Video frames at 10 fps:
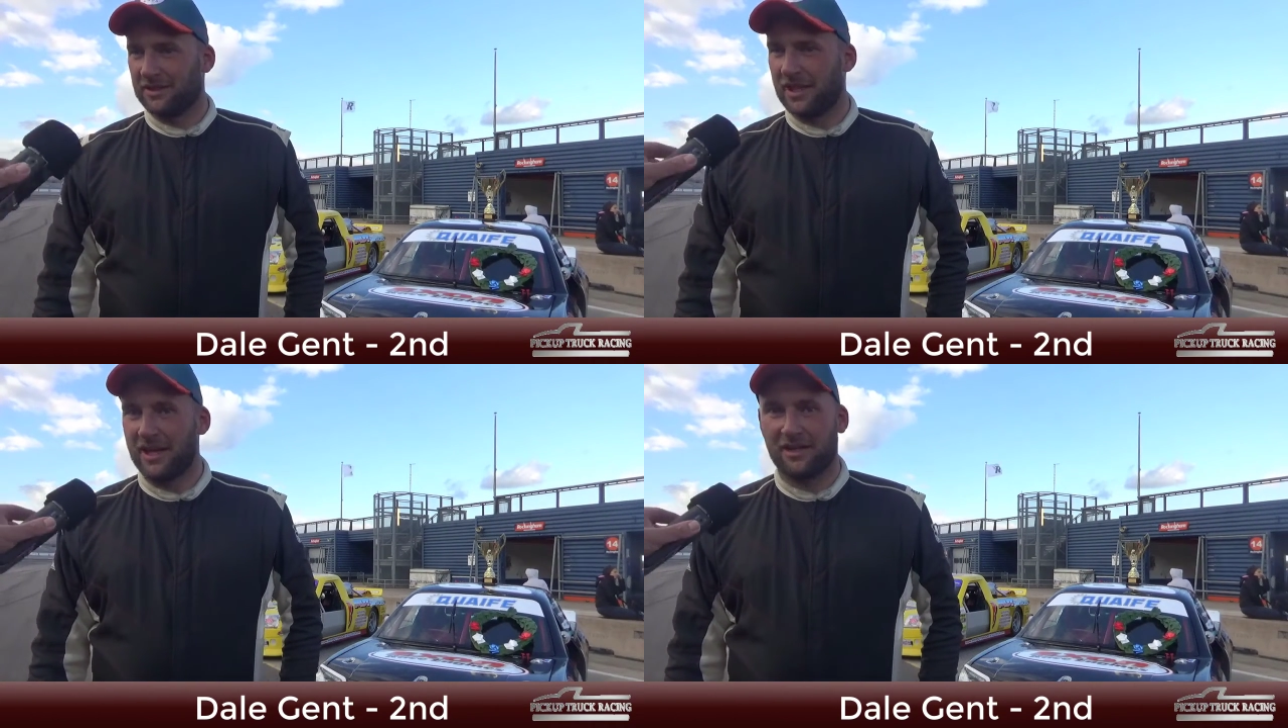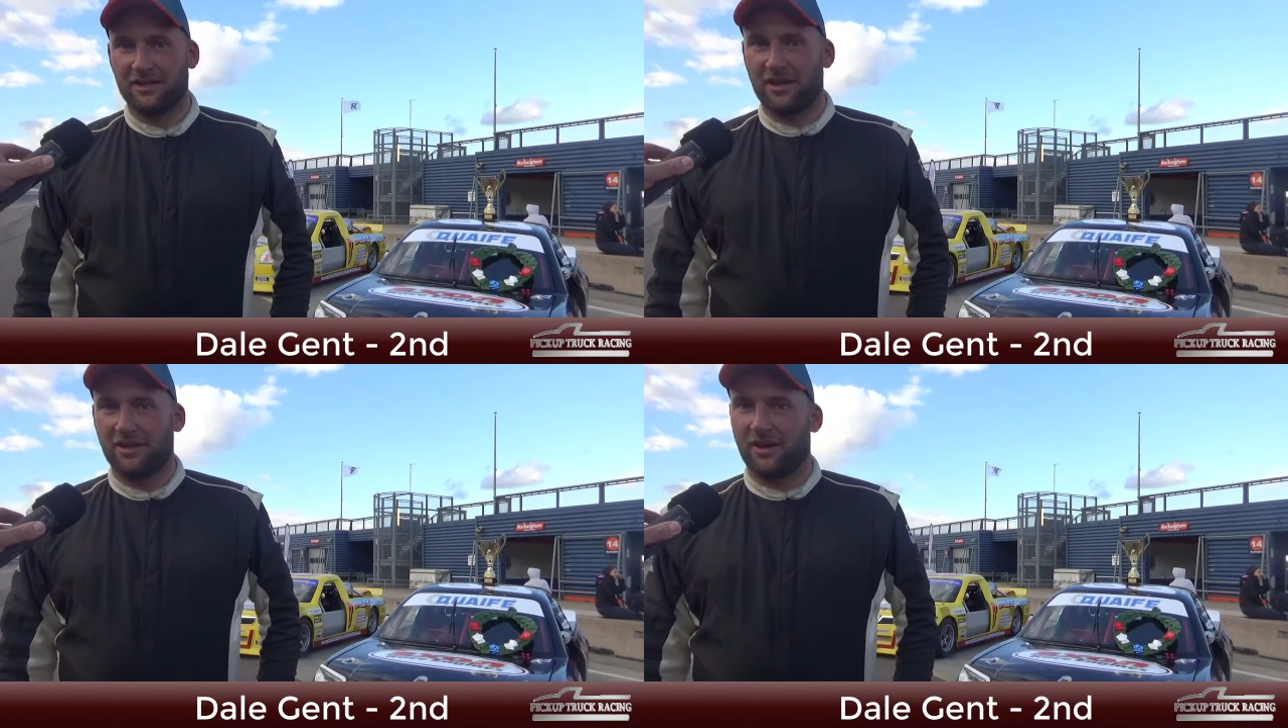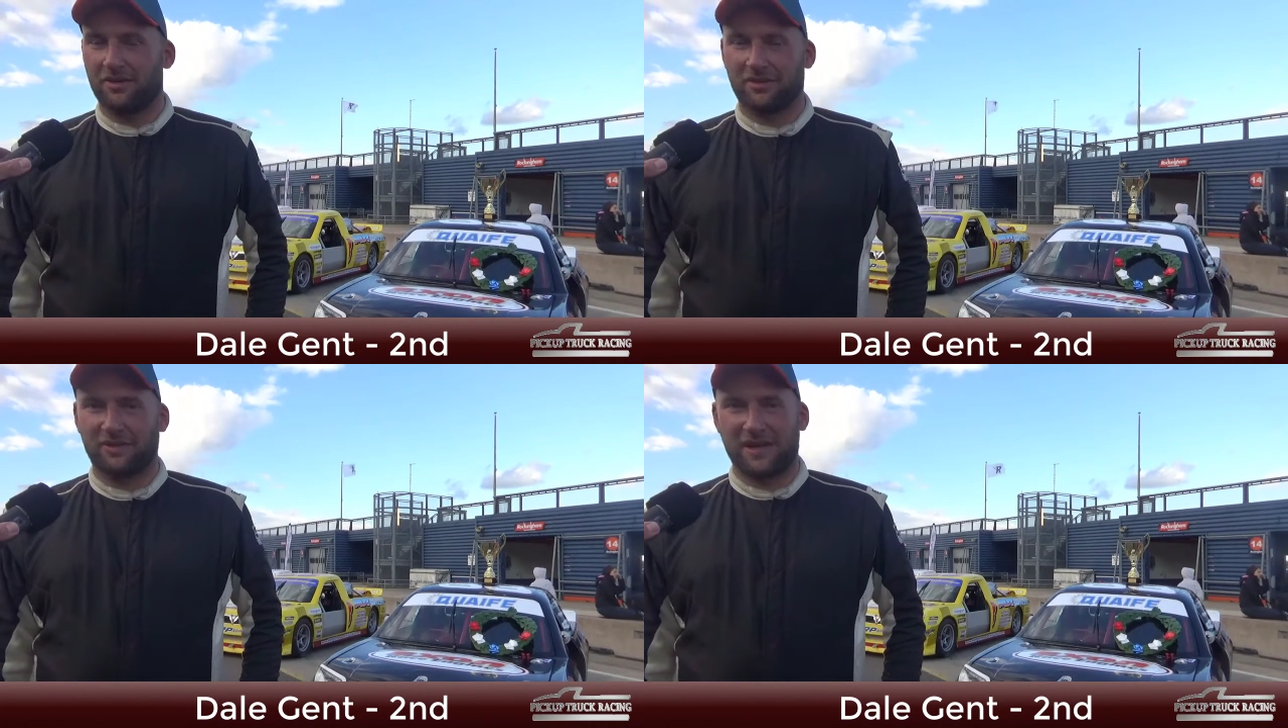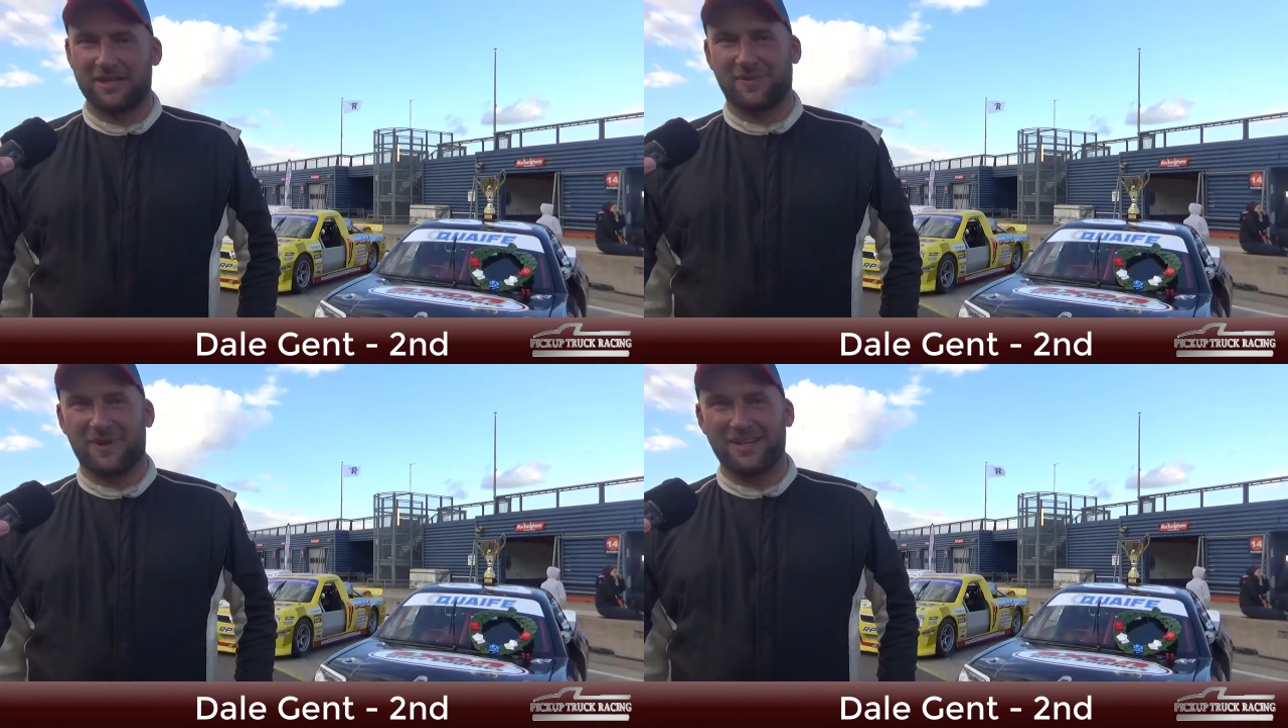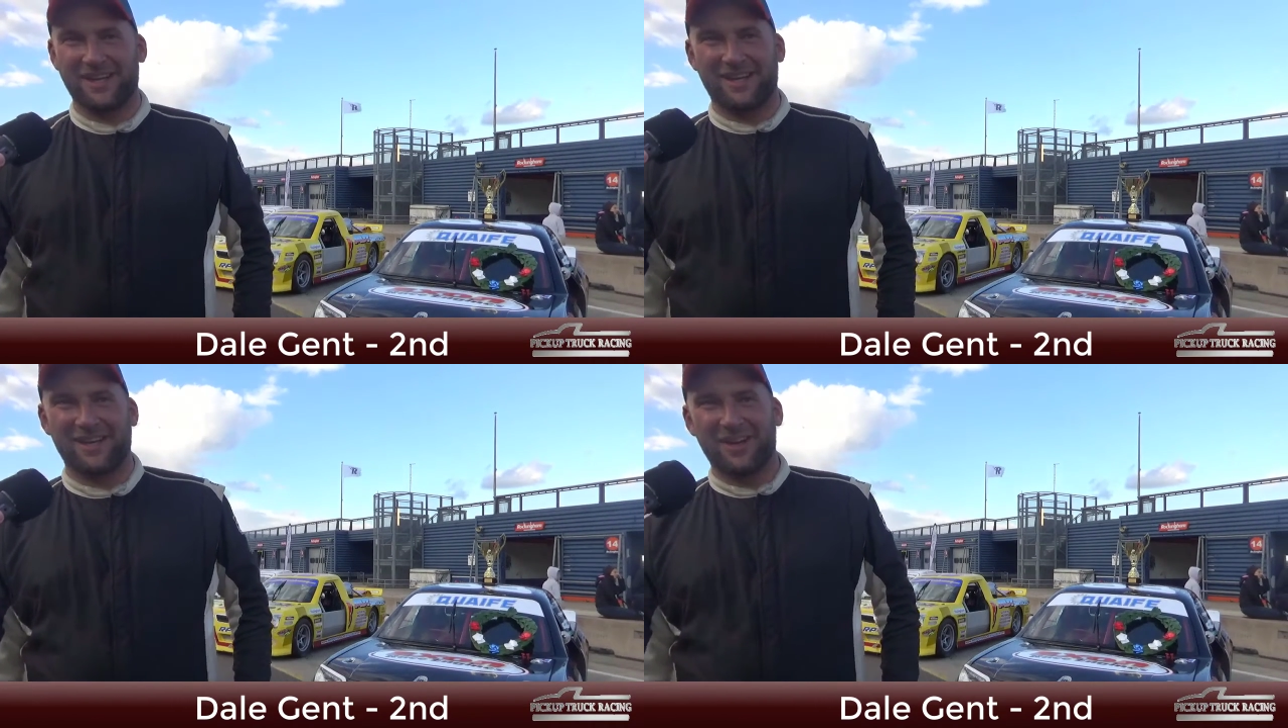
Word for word: Yeah, no, after race one, yeah.